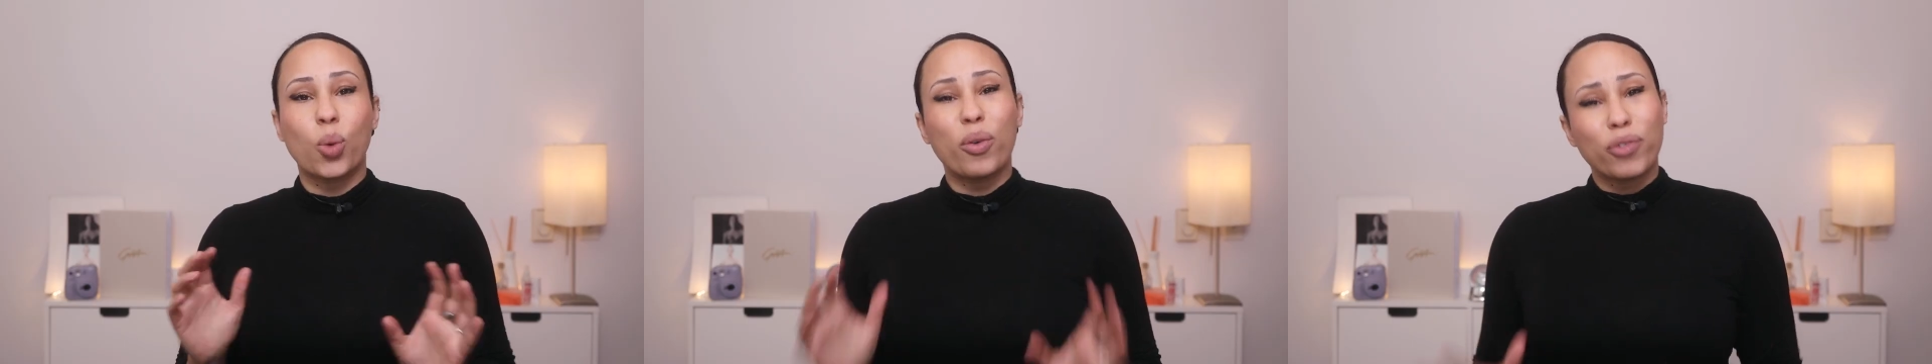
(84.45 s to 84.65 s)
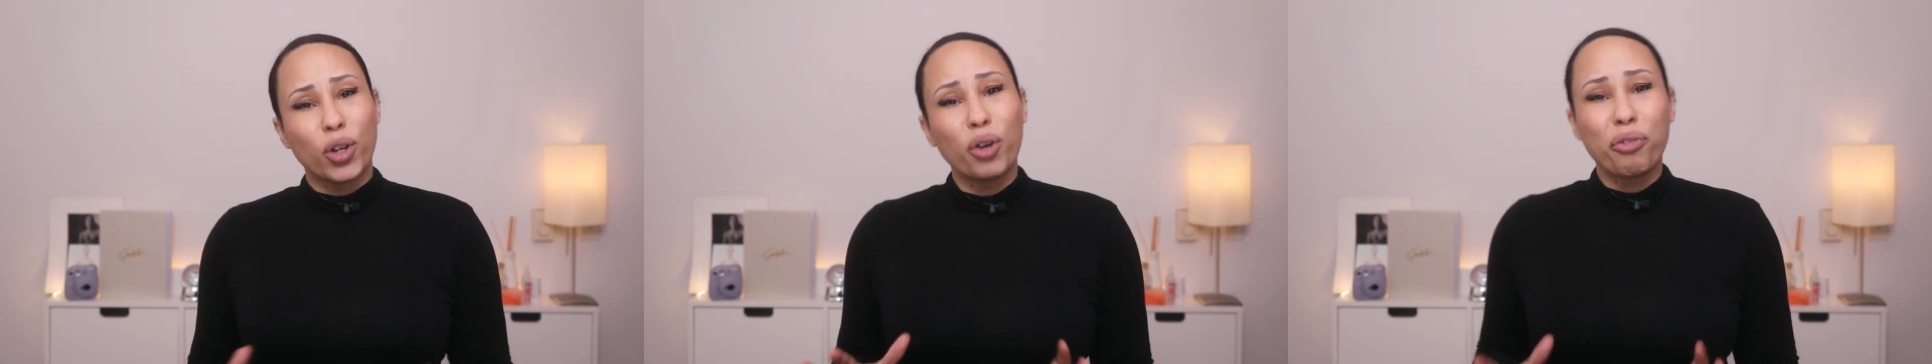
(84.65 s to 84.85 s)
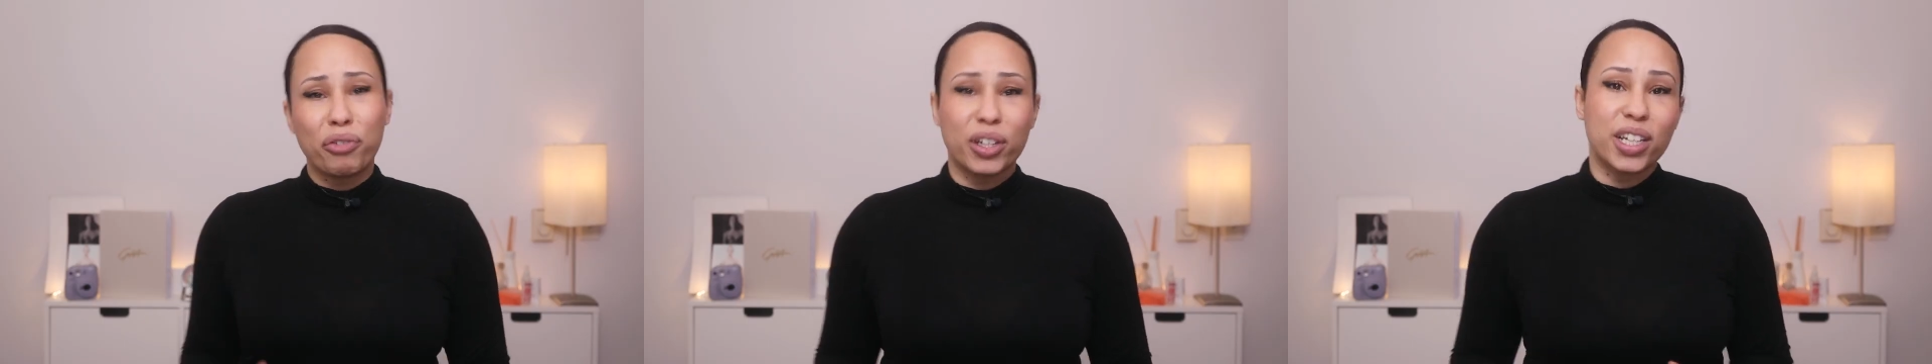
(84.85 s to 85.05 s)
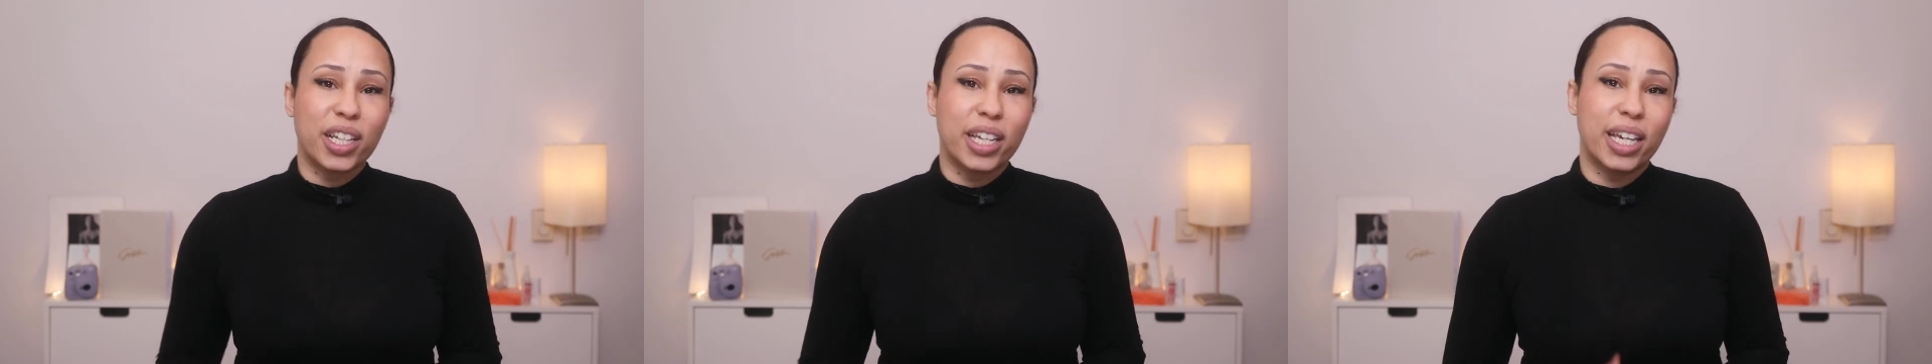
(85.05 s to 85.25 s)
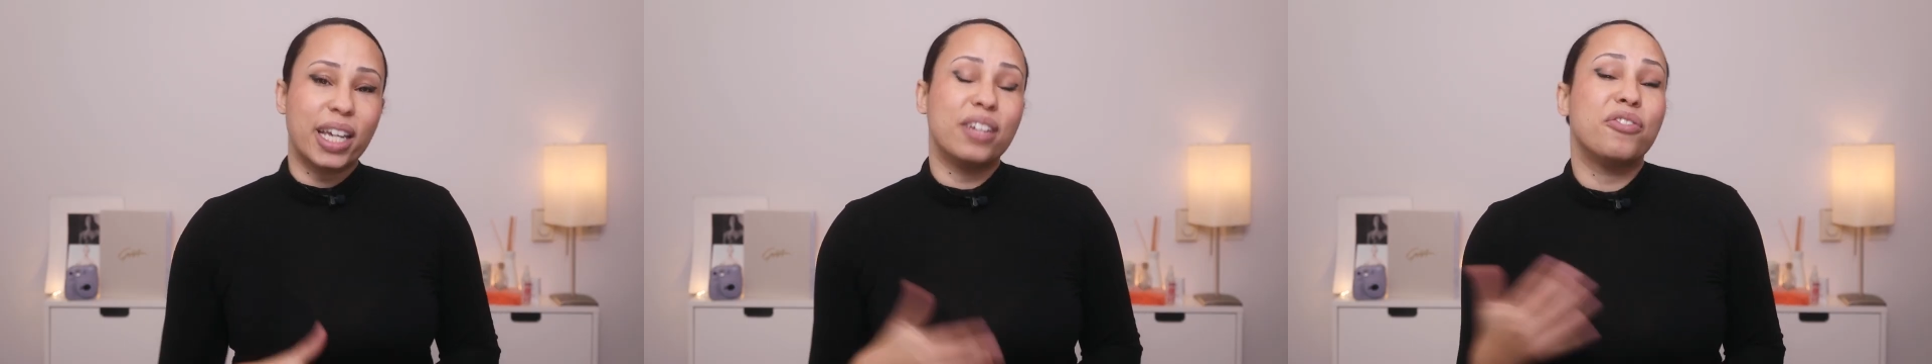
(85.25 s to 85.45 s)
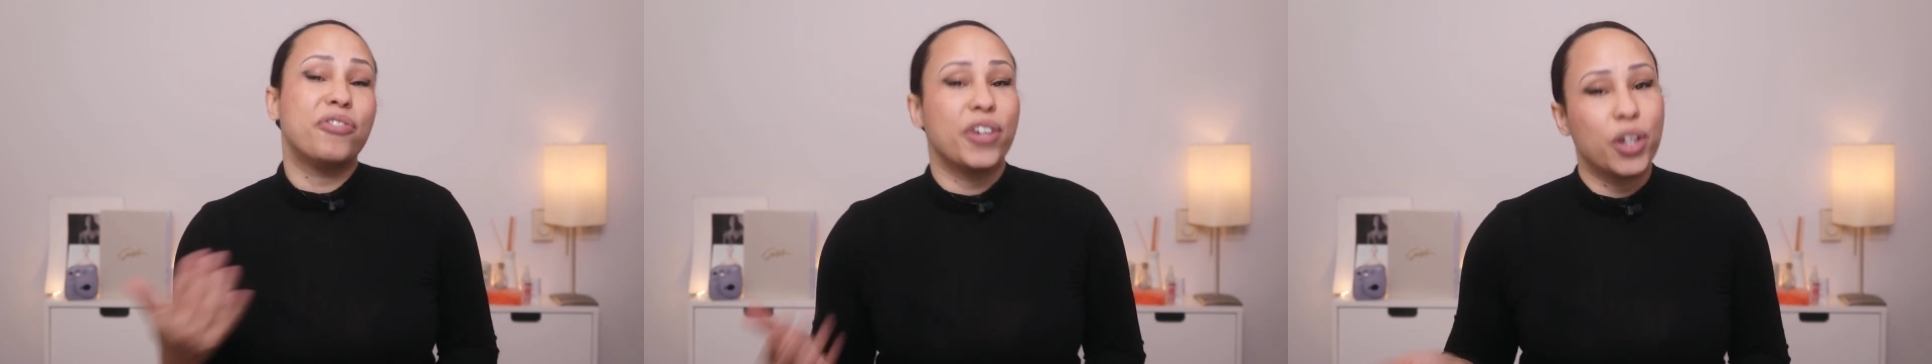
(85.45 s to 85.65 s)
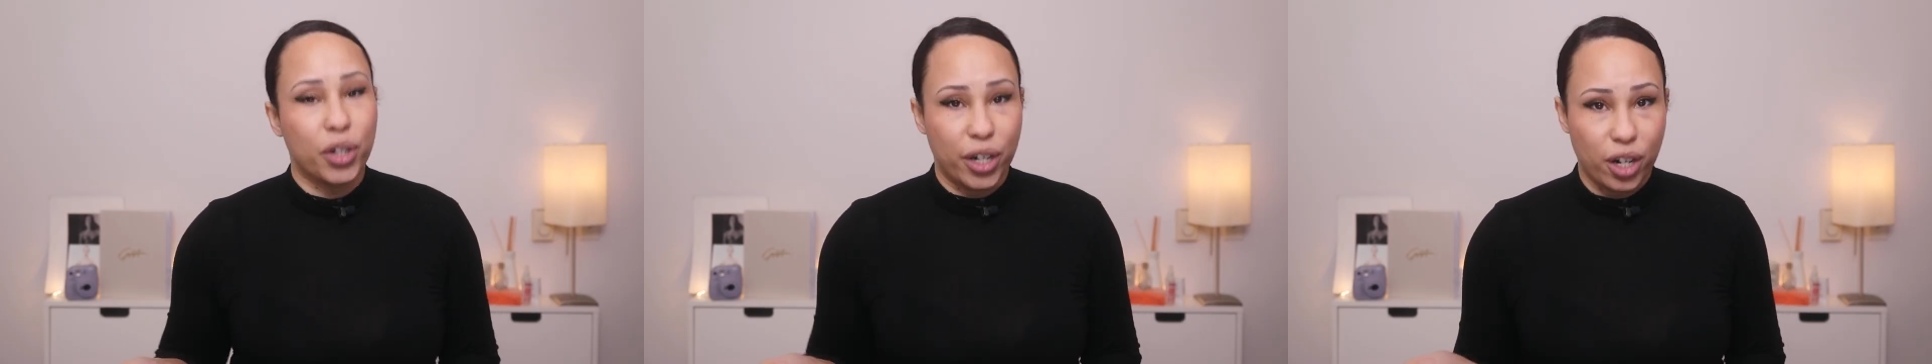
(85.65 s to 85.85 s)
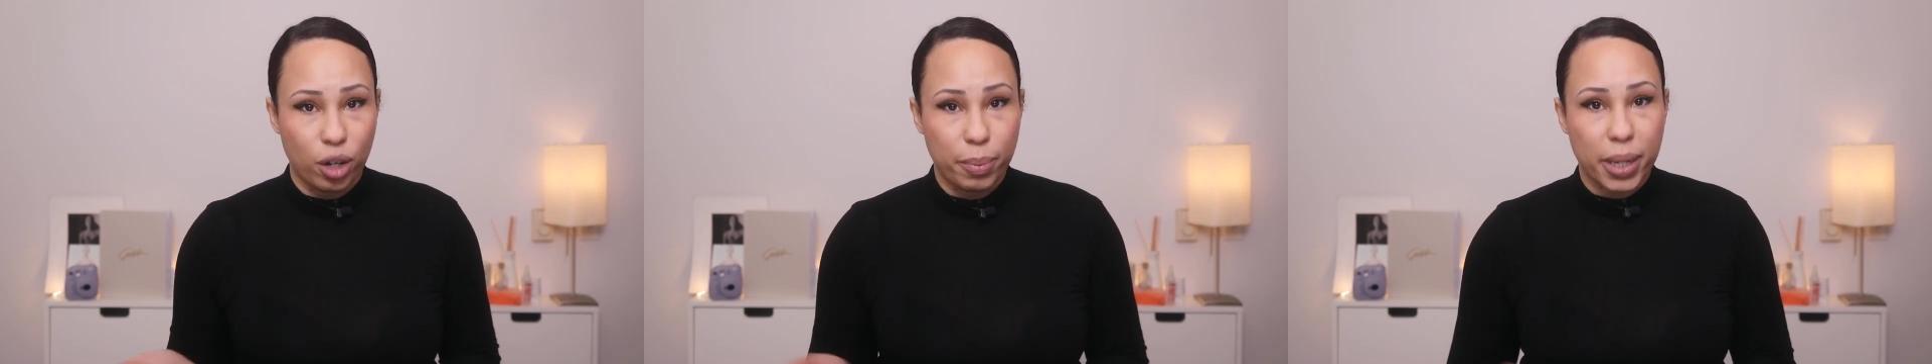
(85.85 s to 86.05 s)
So if you're feeling inferior